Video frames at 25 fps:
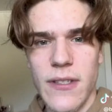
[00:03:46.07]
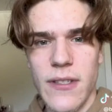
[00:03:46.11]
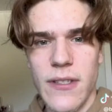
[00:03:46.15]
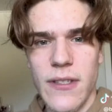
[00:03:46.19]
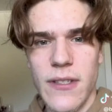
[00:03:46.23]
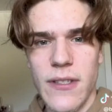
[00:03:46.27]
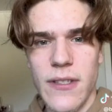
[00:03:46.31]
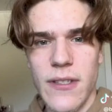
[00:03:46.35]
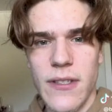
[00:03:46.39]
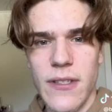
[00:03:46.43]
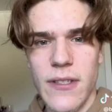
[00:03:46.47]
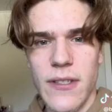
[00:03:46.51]

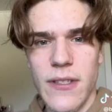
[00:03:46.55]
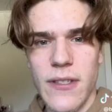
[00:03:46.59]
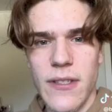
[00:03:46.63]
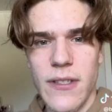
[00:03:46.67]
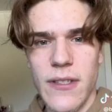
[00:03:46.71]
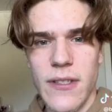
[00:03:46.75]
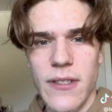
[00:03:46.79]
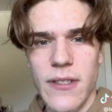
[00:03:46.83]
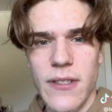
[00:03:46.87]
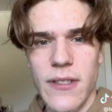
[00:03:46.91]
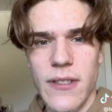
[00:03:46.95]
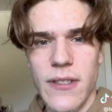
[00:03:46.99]

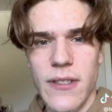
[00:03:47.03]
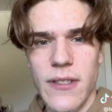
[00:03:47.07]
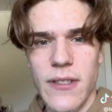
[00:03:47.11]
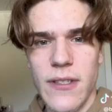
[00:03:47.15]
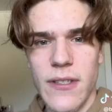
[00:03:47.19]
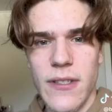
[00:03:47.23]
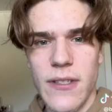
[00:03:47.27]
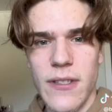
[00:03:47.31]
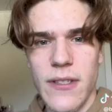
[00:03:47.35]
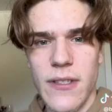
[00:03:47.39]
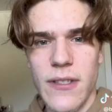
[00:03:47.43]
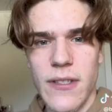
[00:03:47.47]

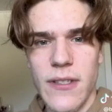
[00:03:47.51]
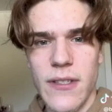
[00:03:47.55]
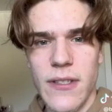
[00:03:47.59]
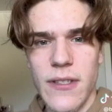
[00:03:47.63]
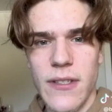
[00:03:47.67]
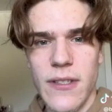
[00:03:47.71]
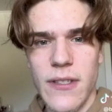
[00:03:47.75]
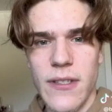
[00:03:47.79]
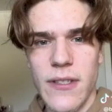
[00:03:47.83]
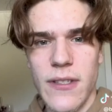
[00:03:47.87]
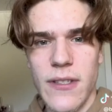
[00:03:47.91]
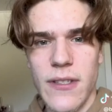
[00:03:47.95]

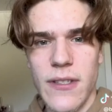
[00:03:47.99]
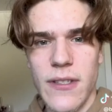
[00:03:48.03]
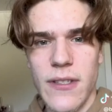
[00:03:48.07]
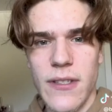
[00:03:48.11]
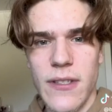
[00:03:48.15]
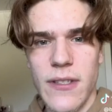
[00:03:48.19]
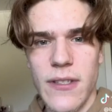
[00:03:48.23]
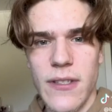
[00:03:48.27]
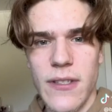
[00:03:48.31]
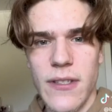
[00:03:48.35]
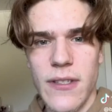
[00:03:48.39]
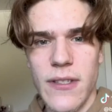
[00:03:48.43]

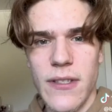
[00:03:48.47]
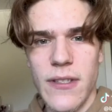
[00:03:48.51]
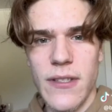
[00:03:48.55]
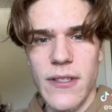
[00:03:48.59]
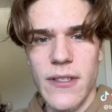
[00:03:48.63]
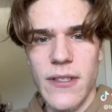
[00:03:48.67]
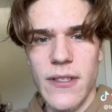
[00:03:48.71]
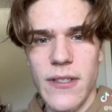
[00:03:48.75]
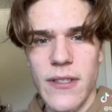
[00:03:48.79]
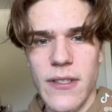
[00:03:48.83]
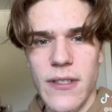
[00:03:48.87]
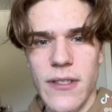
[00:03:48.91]

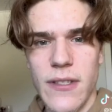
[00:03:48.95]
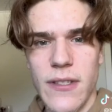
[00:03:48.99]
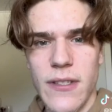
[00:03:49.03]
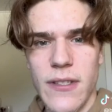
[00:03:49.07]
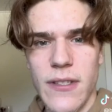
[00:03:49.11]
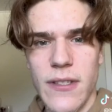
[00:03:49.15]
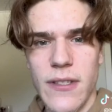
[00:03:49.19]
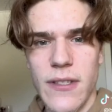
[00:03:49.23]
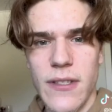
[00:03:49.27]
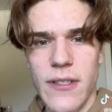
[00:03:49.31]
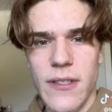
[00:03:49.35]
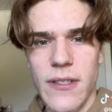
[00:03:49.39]

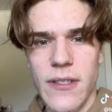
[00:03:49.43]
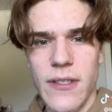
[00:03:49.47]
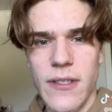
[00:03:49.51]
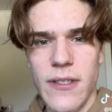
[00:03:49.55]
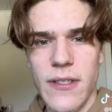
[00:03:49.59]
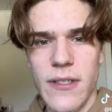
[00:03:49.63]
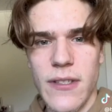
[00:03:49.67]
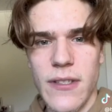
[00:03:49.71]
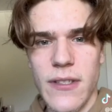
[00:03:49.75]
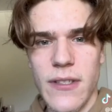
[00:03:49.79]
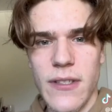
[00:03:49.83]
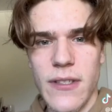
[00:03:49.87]

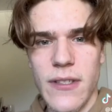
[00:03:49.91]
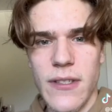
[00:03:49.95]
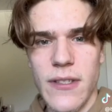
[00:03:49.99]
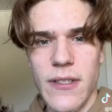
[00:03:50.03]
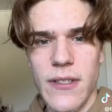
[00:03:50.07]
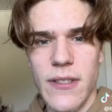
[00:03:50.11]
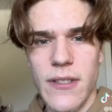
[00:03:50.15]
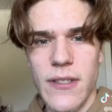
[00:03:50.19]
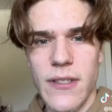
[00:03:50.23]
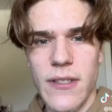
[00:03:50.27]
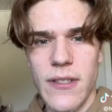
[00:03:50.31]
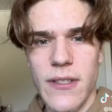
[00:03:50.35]

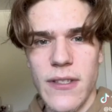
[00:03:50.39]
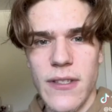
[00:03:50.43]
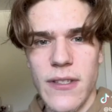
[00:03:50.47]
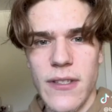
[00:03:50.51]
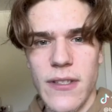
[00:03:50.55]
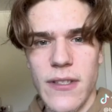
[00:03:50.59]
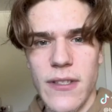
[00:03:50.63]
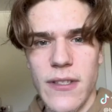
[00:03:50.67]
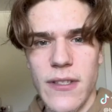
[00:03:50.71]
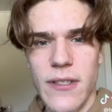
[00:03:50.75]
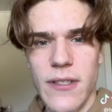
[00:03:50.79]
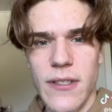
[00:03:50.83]

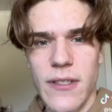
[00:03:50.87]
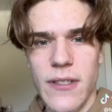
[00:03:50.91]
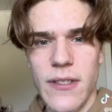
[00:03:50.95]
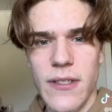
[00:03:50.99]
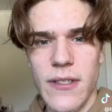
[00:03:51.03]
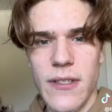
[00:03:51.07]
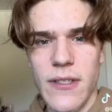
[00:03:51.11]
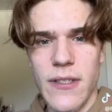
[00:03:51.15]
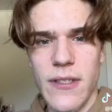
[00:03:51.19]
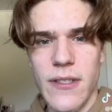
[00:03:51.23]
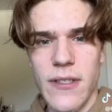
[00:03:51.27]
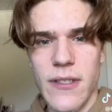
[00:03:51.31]

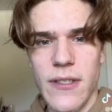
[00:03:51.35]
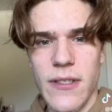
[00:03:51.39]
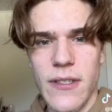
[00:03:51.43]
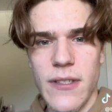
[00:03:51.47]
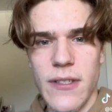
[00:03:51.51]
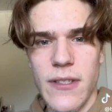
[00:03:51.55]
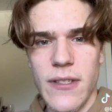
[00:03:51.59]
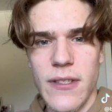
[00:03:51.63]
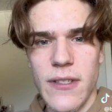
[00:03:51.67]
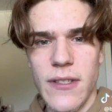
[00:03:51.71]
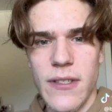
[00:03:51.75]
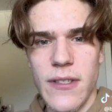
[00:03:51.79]

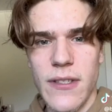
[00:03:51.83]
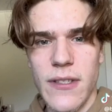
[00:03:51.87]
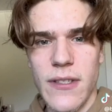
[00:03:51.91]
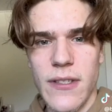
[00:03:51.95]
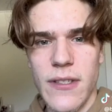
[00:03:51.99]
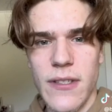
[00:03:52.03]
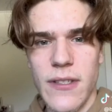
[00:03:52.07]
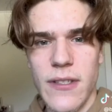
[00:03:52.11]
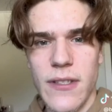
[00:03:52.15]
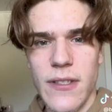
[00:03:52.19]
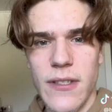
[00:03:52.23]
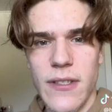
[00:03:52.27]

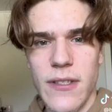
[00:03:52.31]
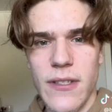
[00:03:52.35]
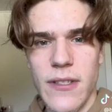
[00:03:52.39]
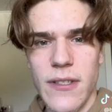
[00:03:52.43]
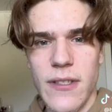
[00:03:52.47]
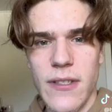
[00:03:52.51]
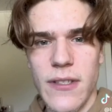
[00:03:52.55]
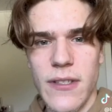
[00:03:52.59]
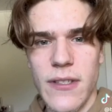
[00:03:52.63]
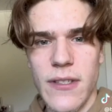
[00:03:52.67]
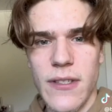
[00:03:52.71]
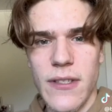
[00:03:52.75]

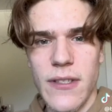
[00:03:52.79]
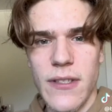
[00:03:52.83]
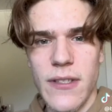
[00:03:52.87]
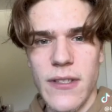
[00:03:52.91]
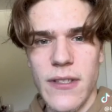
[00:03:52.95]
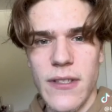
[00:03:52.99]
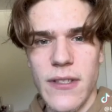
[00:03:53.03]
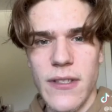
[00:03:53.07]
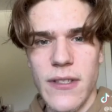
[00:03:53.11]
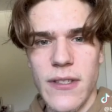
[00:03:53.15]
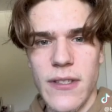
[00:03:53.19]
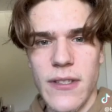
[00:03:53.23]

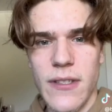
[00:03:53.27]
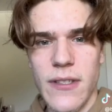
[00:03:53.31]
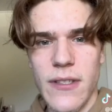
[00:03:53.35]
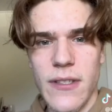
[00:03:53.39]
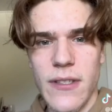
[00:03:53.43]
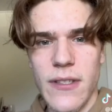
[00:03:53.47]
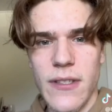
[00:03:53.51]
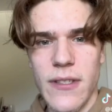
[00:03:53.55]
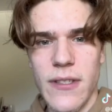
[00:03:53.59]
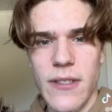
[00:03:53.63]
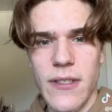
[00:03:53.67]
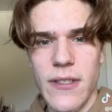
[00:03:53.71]

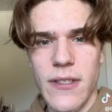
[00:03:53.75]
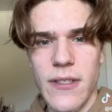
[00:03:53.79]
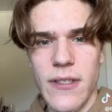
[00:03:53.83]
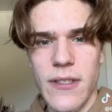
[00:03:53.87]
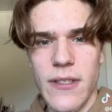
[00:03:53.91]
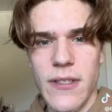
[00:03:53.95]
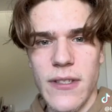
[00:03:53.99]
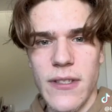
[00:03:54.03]
The person shown says nothing.